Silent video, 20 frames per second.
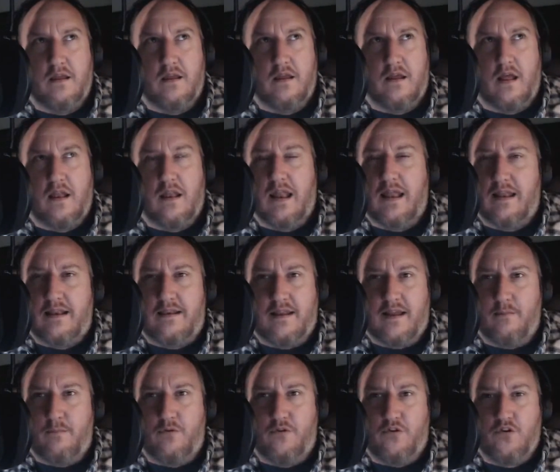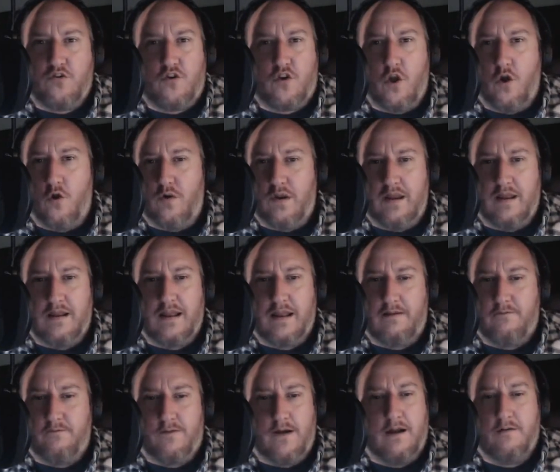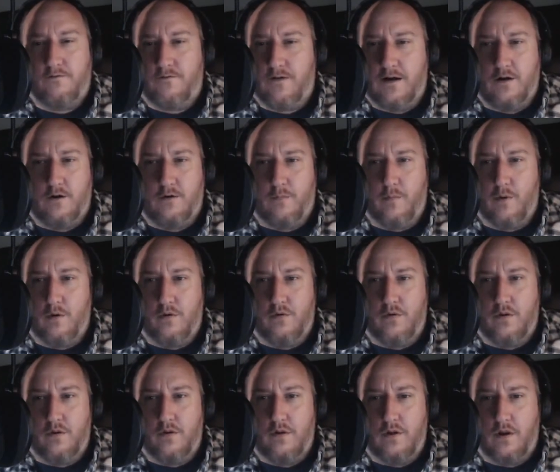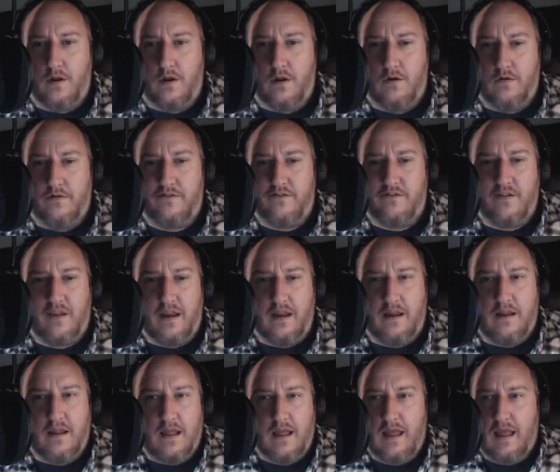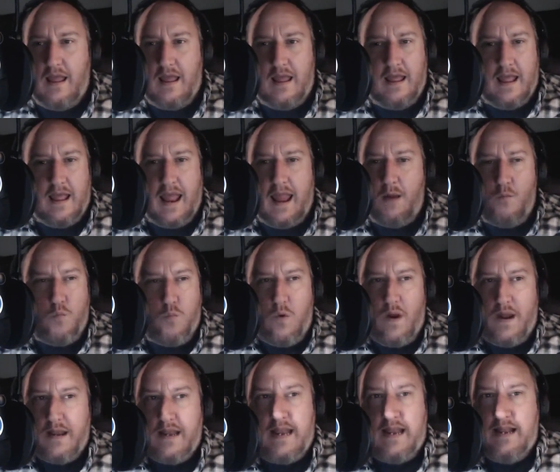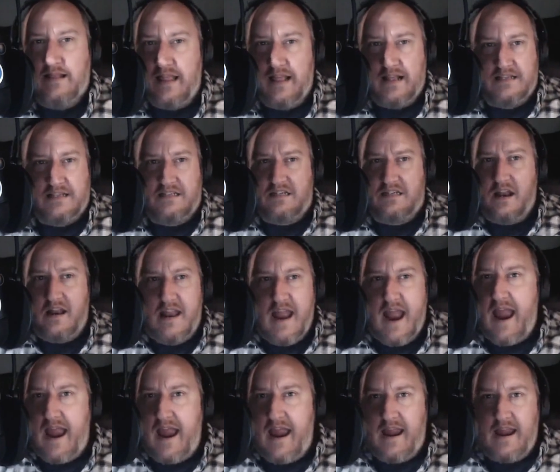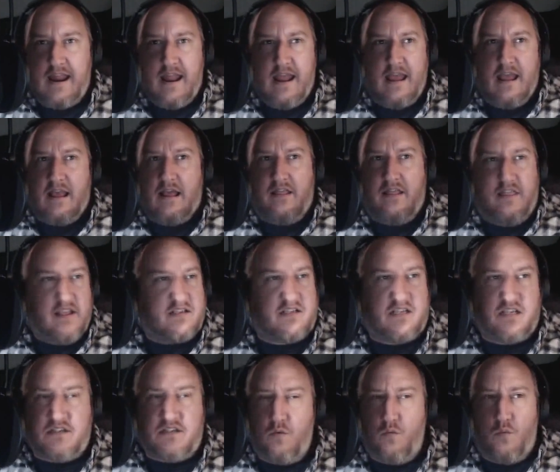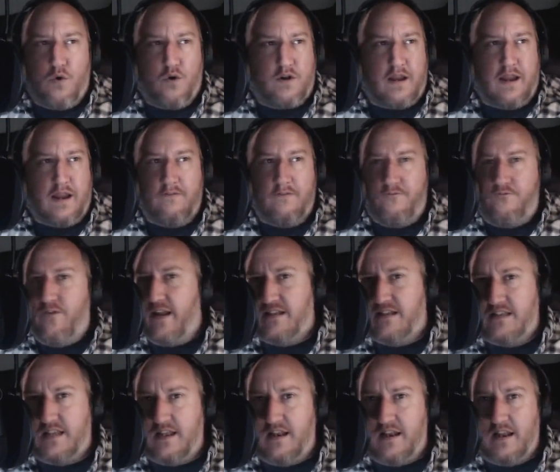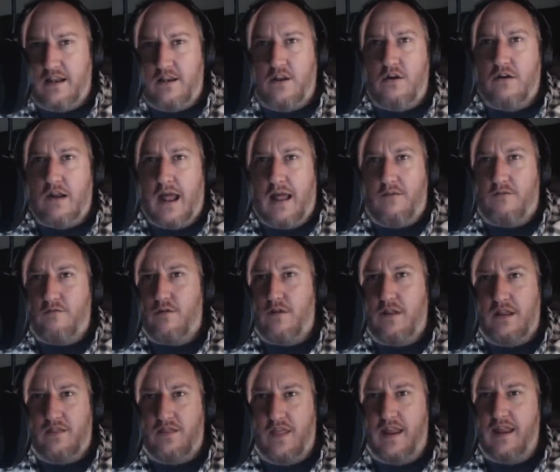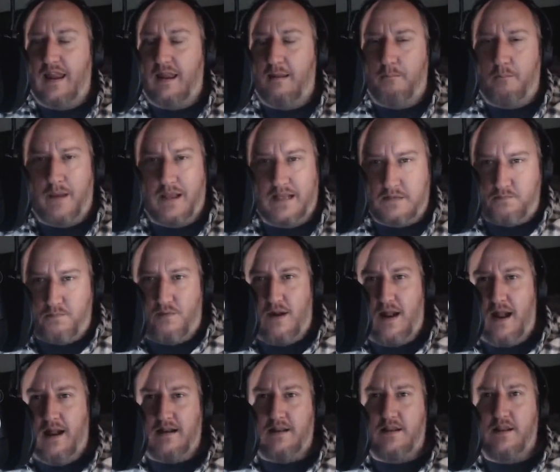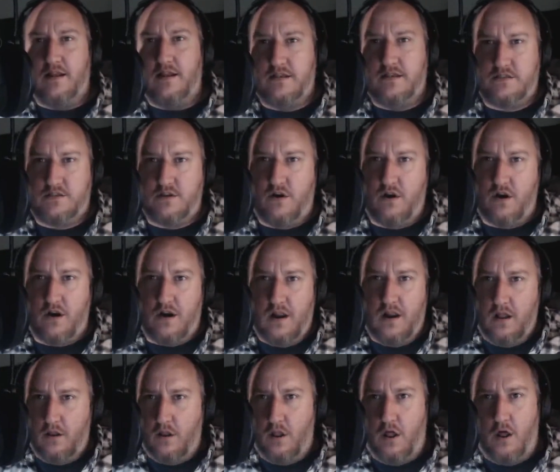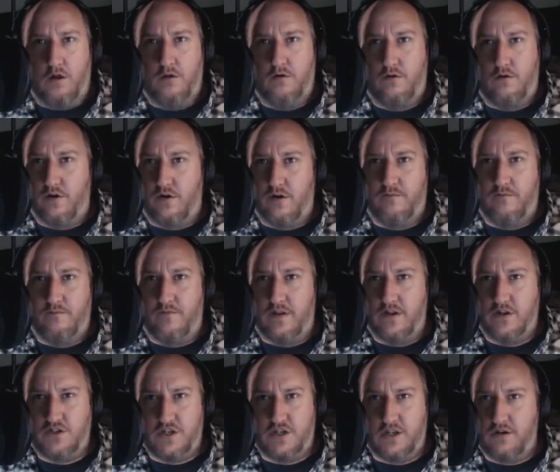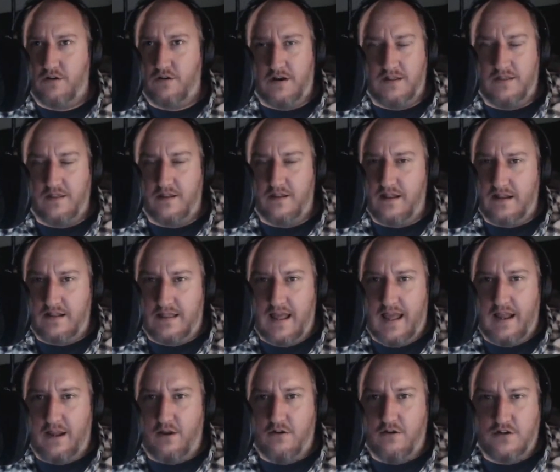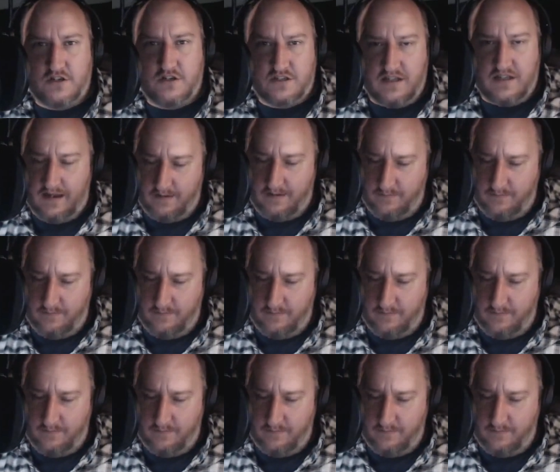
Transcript: a lot of times you're coding in like firefighter mode. It's like, hey, we need this today. This isn't working, fix it. And you're not really thinking best practice or long-term vision or anything like that. You're just like,